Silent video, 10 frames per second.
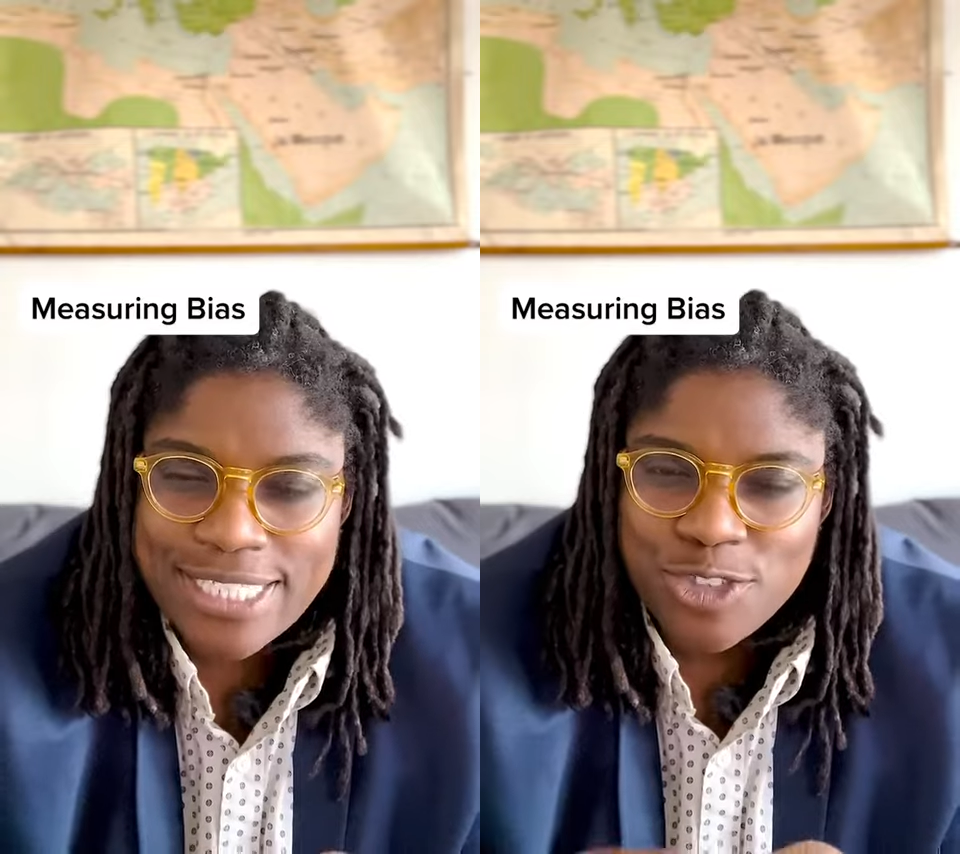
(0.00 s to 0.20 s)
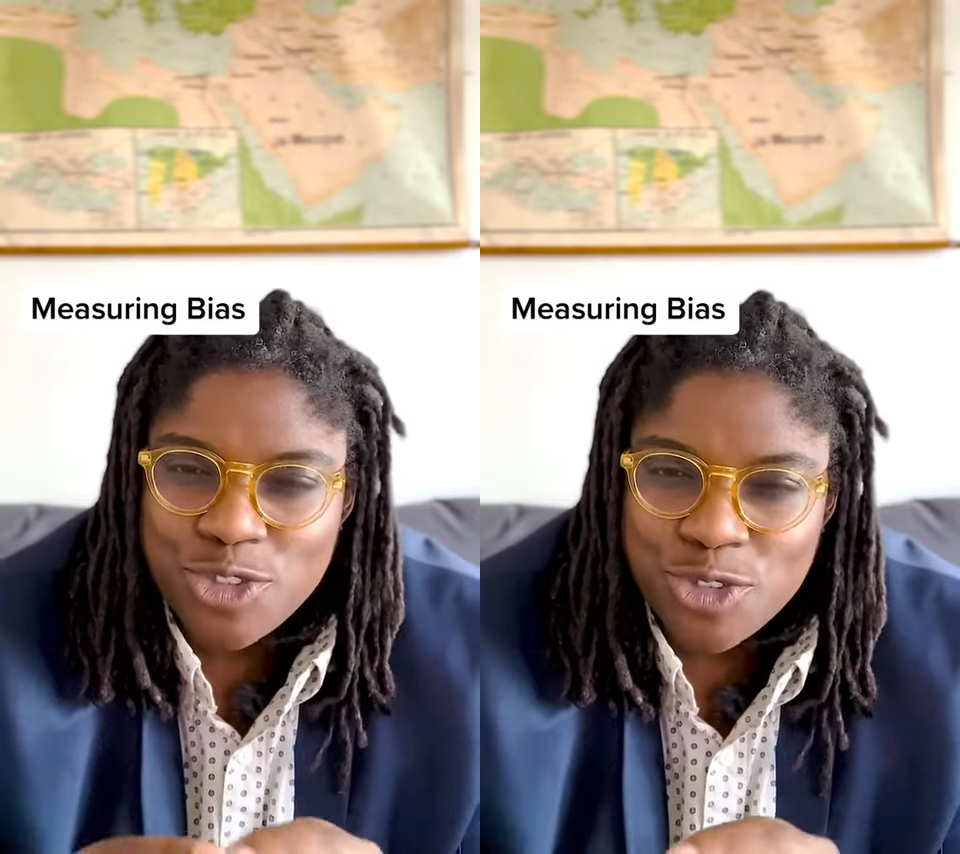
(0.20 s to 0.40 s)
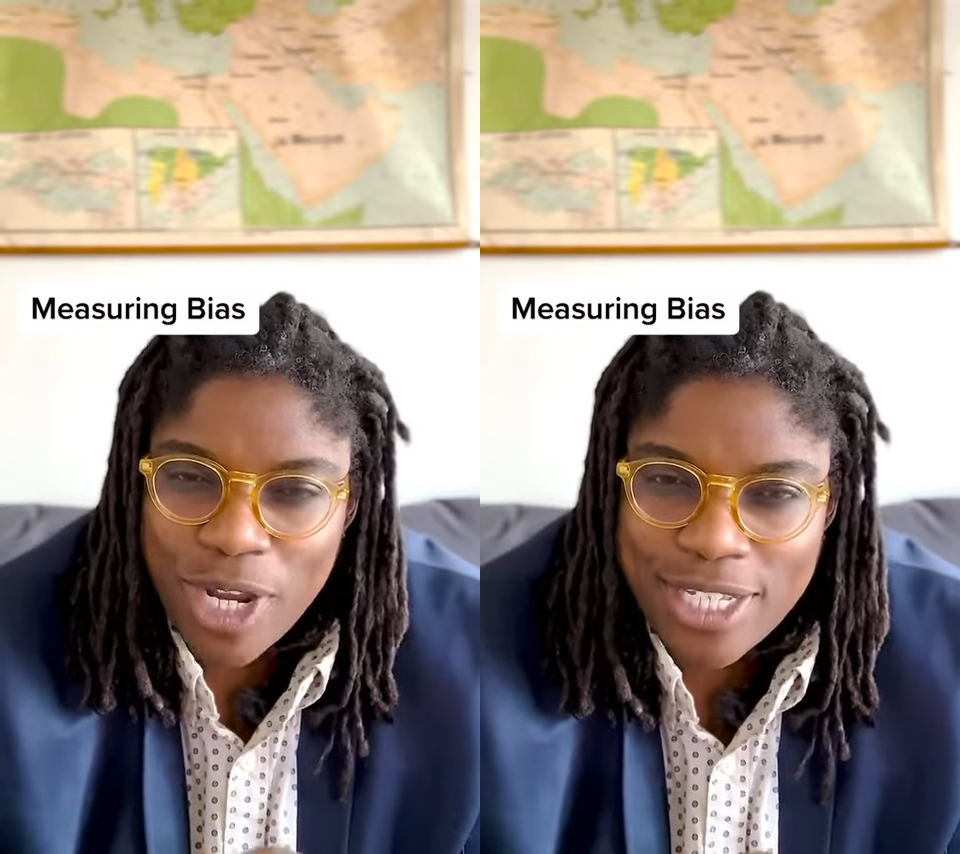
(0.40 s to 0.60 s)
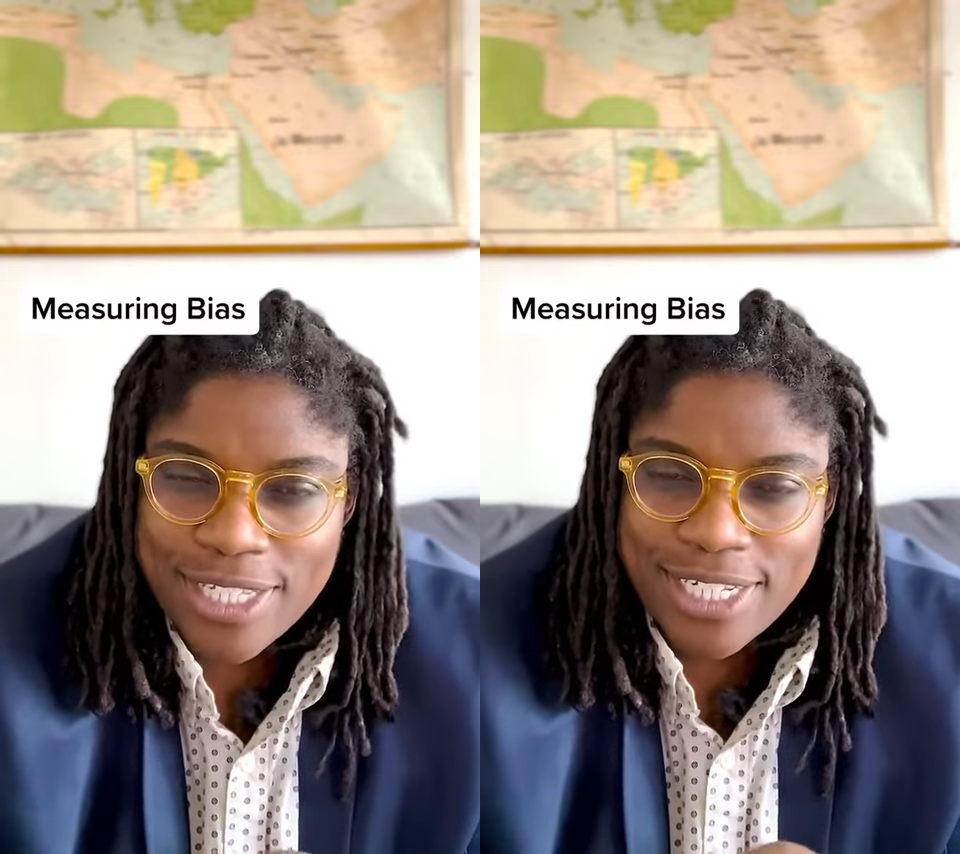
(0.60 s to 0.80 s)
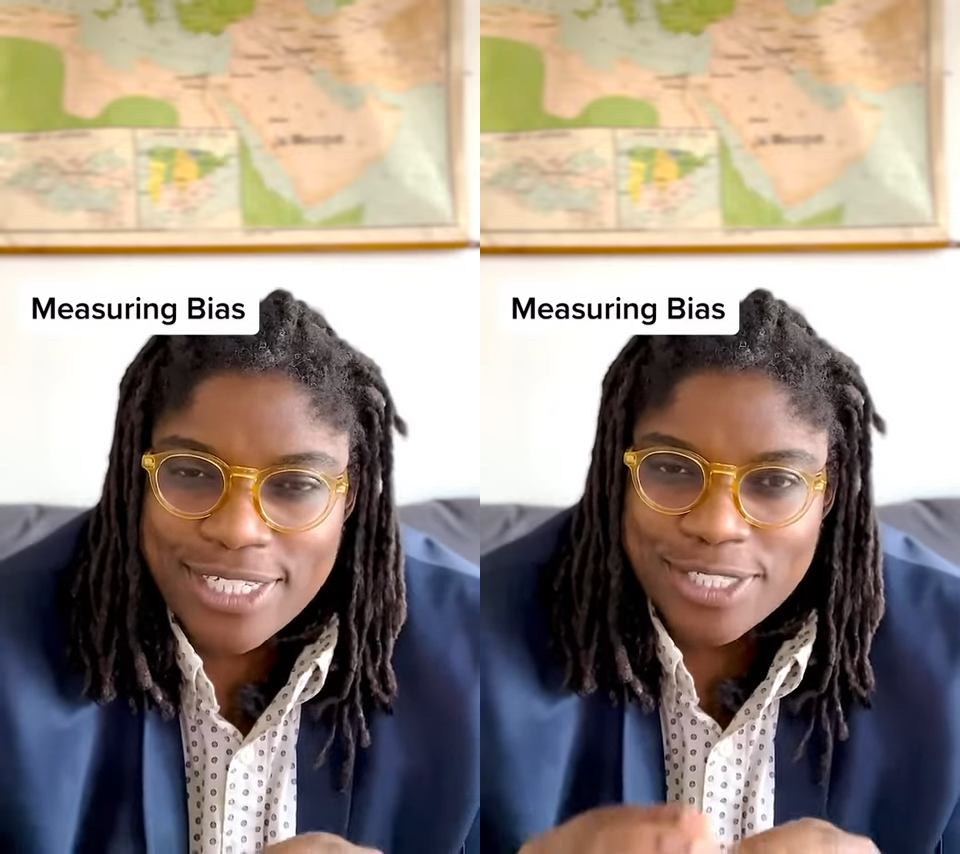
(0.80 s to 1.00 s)

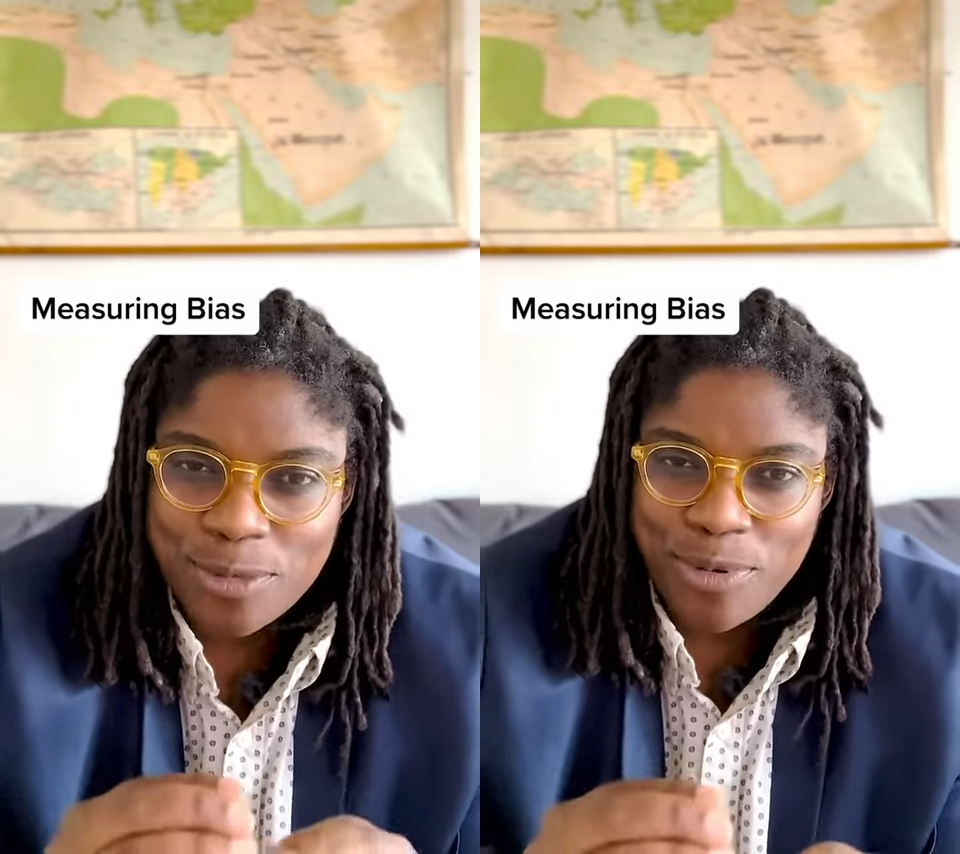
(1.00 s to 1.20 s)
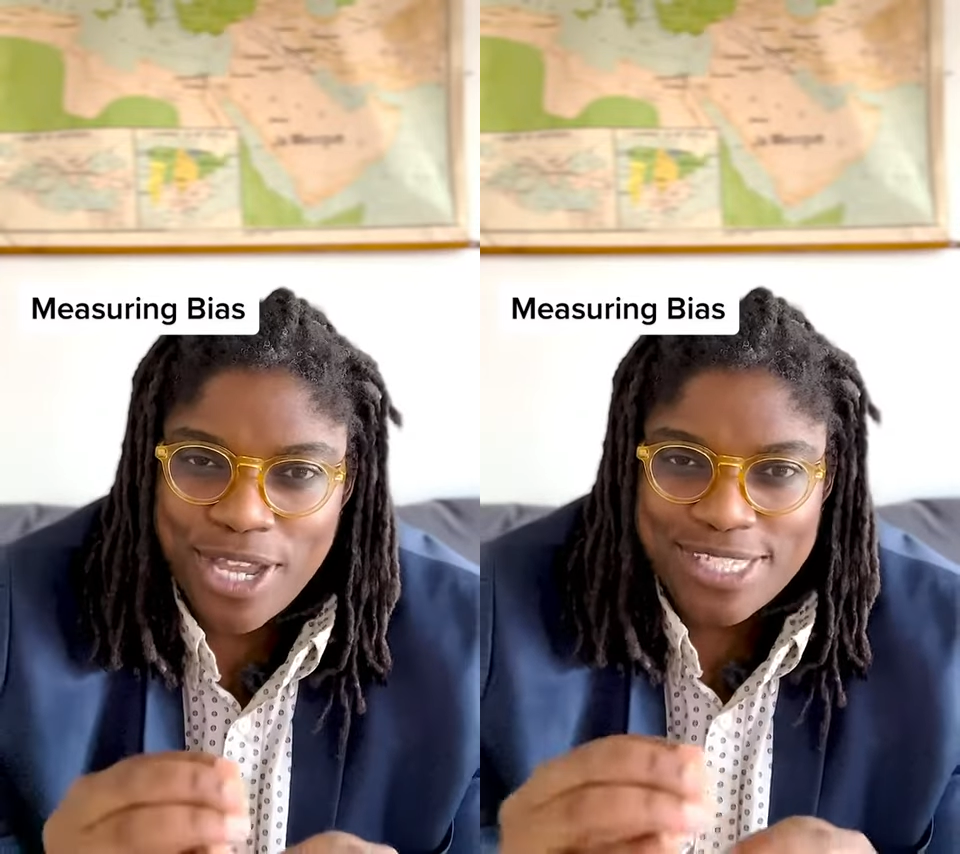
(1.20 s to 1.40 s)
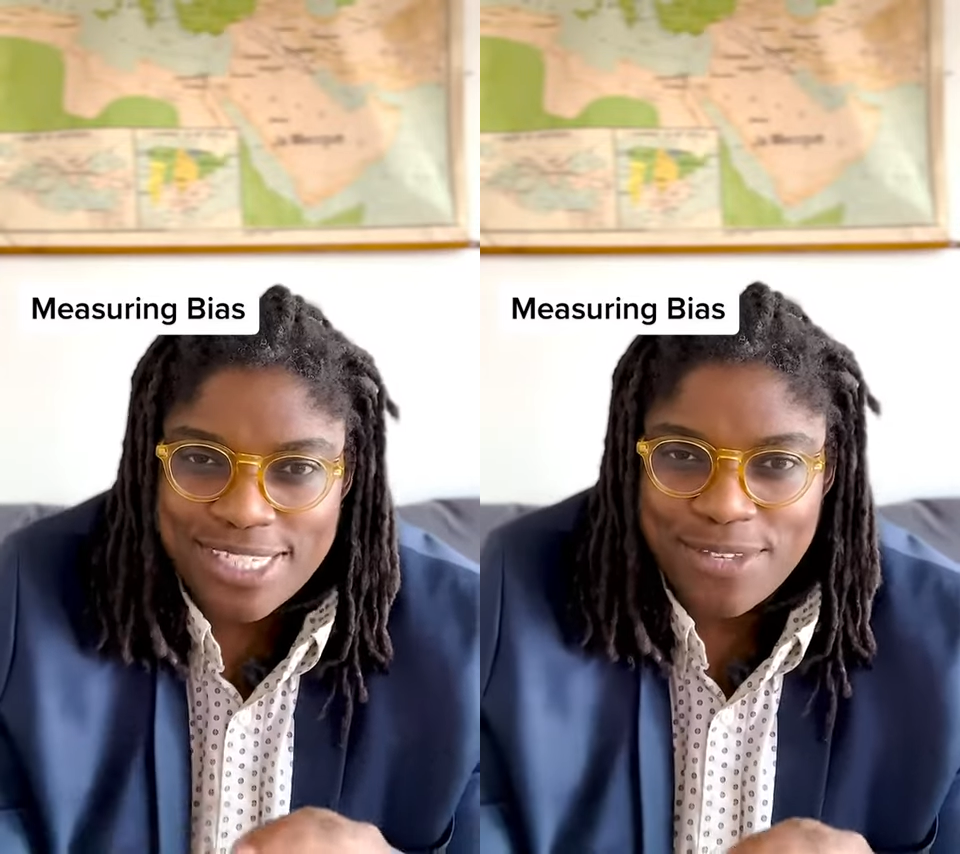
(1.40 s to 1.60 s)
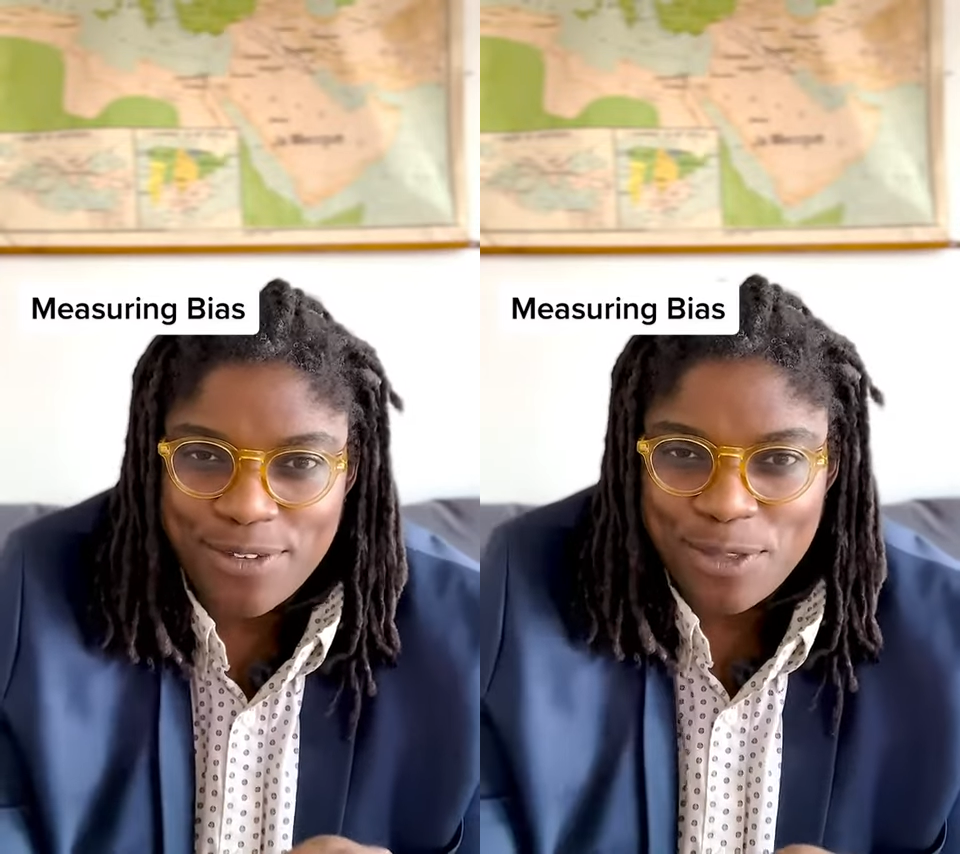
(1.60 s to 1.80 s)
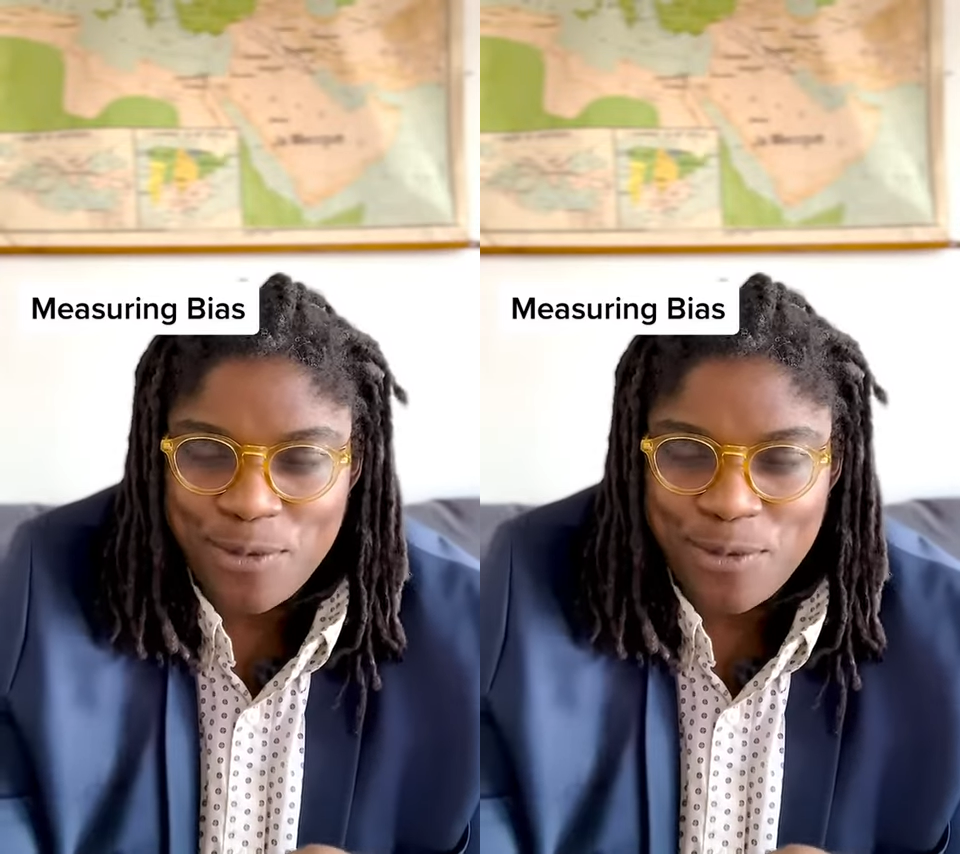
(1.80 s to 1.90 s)
struggling to suppress giving